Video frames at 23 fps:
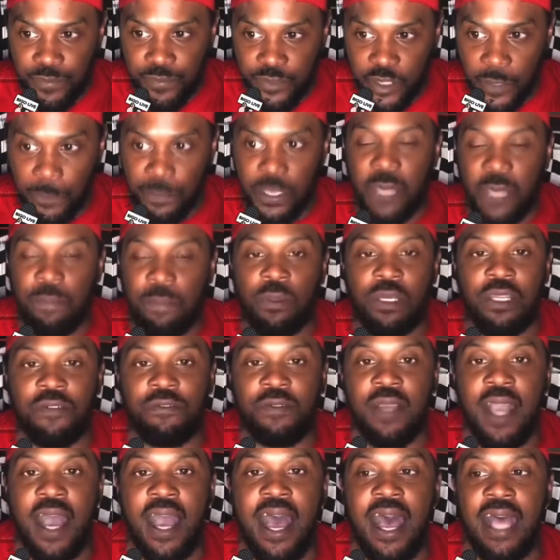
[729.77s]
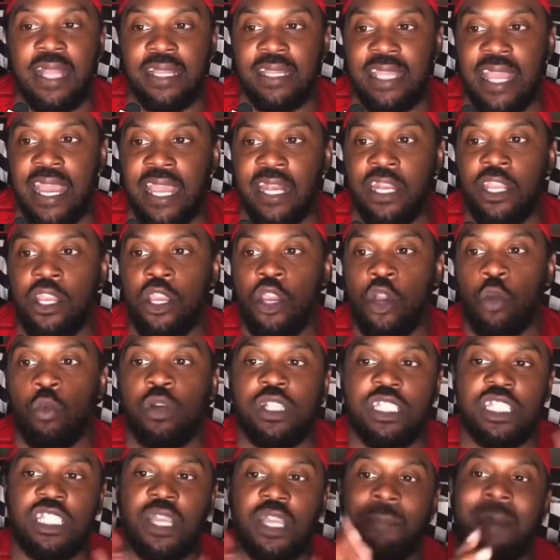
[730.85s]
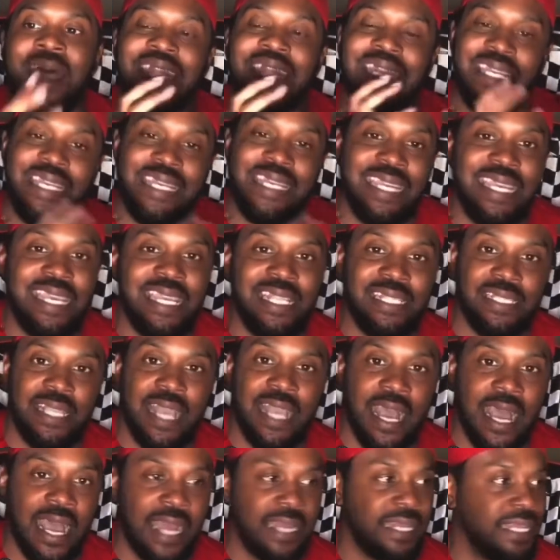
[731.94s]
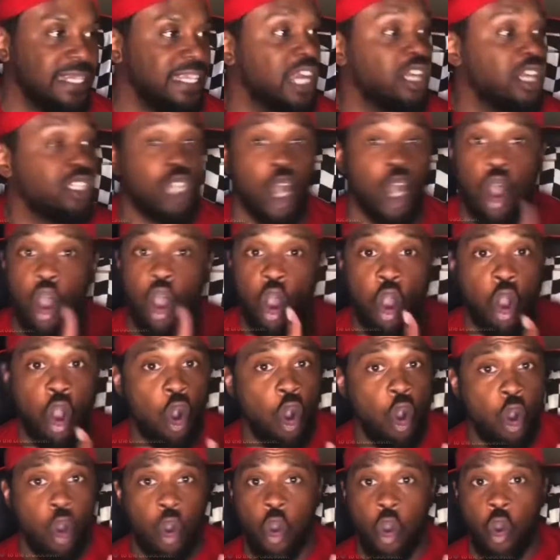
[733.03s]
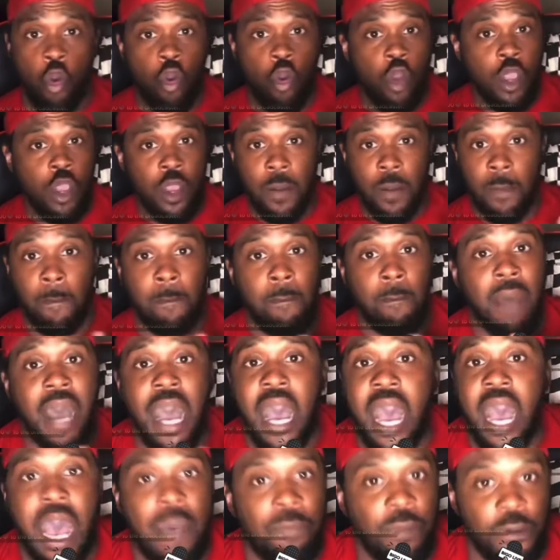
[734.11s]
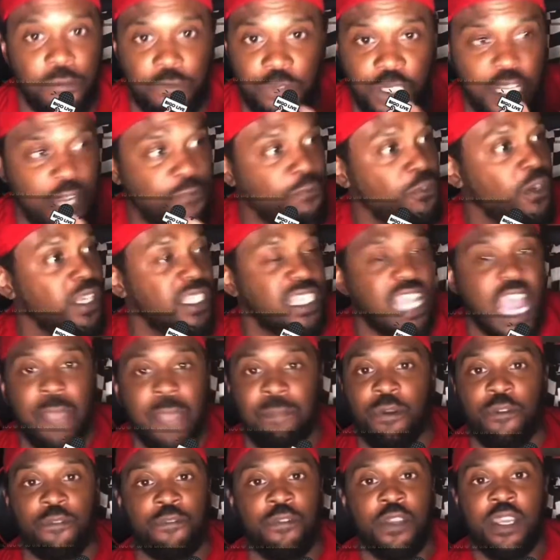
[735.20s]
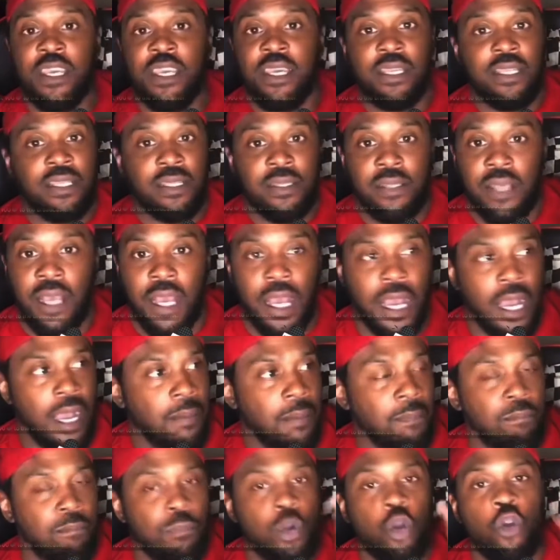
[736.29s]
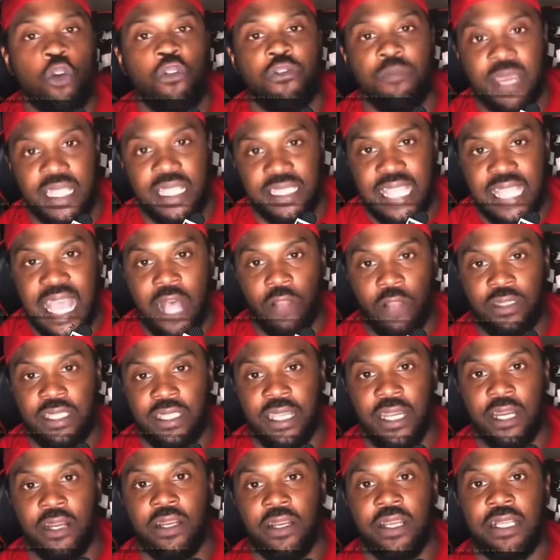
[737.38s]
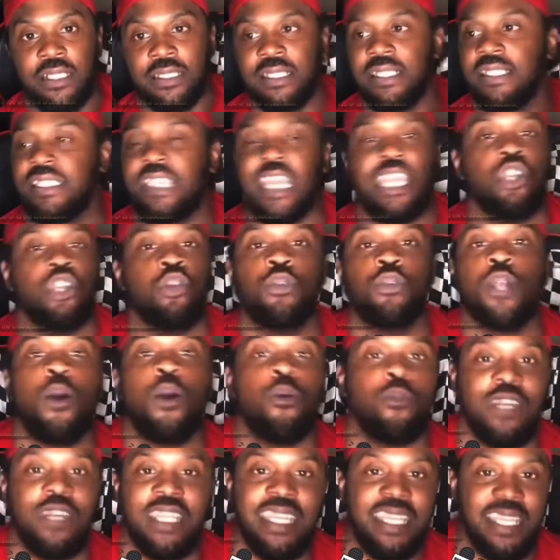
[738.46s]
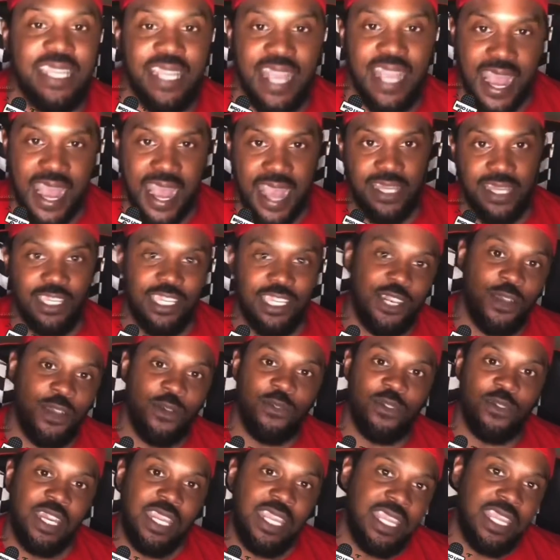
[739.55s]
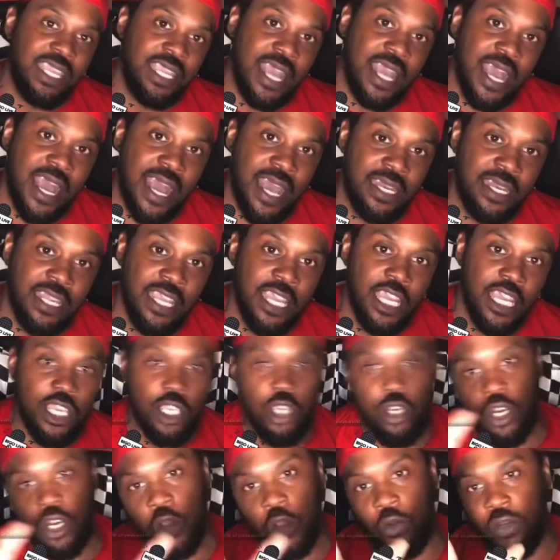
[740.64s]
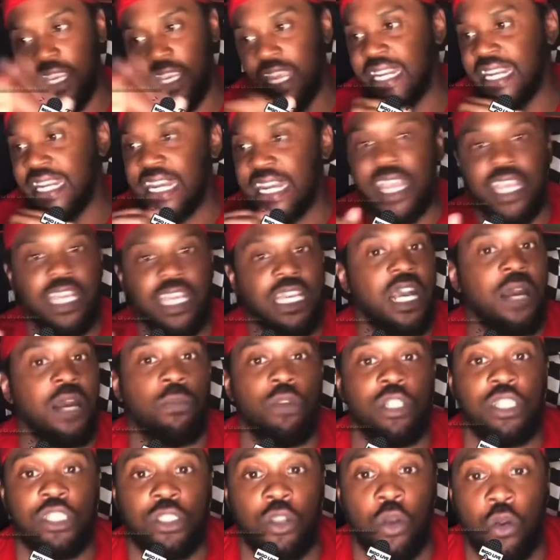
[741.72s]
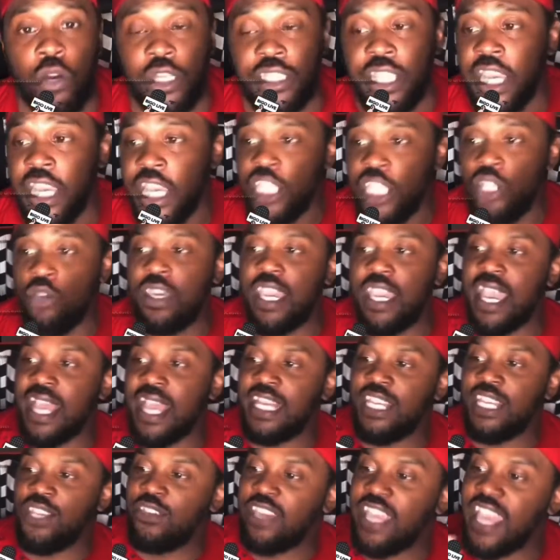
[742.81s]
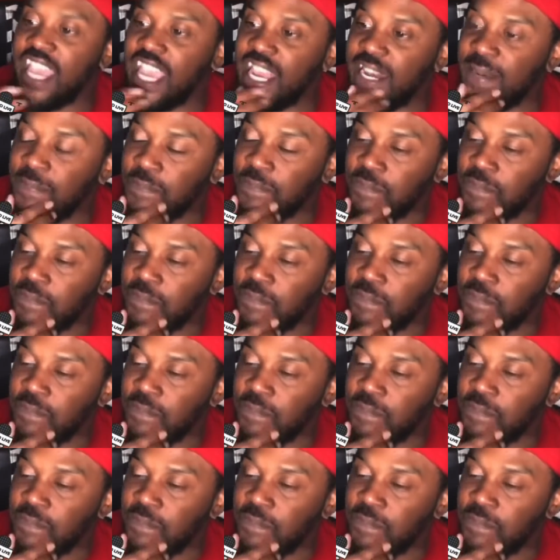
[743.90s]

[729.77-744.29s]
the people of God that when somebody needs God, there's a whole mob of different type of um, movements out there to say you don't need God. You don't need God. You don't need, and then they come with stories. You can't, you can't,